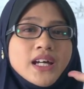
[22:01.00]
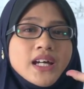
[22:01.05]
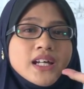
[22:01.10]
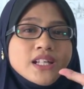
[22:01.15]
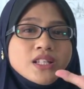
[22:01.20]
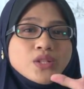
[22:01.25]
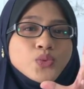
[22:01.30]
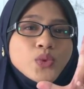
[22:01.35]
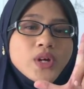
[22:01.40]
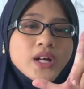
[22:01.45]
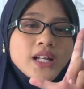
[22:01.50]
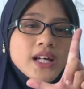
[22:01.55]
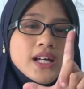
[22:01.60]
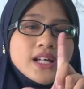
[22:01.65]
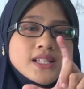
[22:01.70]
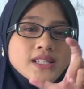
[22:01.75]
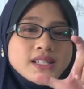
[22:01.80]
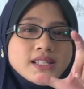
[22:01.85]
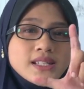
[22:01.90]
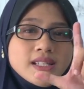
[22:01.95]
as well
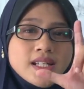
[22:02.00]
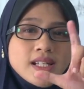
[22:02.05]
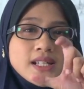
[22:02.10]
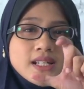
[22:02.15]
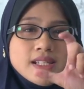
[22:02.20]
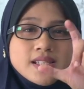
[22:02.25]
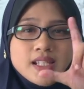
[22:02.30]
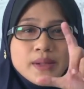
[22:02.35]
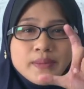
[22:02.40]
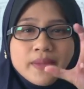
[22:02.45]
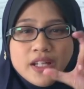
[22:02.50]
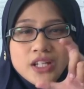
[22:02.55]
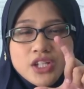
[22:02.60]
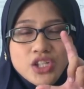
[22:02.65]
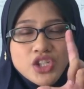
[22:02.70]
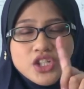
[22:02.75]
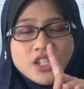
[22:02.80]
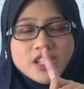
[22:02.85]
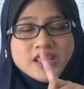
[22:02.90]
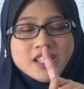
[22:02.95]
as some
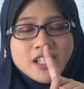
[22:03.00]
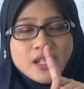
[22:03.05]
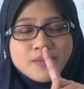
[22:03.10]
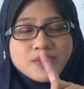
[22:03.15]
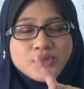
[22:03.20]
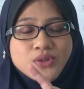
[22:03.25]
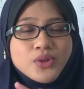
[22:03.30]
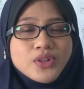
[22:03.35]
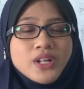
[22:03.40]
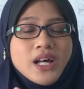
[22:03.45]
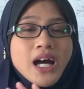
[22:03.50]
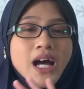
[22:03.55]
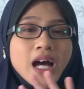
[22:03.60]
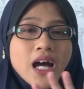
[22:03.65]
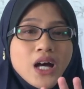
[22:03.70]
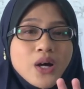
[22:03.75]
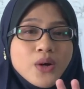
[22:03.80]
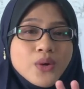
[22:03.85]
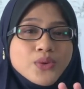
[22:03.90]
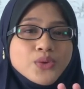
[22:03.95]
additional tips on
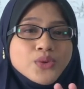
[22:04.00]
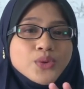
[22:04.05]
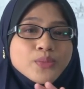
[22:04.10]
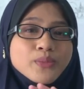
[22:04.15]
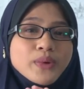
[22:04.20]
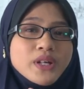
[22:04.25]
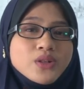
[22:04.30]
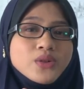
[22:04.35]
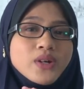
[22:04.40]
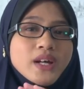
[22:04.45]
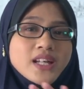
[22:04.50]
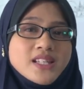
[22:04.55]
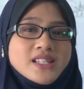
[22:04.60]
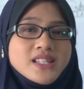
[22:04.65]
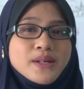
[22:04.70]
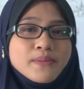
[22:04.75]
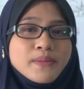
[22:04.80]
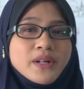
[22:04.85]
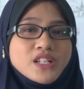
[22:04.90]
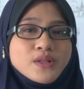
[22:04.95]
how to make your
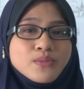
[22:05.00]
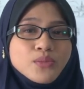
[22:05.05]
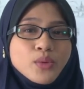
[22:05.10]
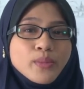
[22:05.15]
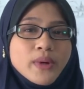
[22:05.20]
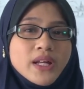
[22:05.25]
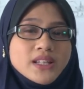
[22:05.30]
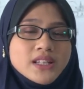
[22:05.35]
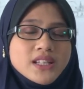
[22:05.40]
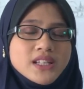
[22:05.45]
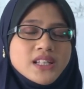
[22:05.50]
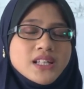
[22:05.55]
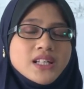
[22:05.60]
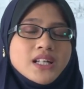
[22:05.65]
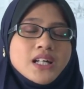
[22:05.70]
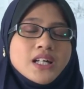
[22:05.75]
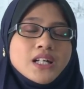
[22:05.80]
essay much more better.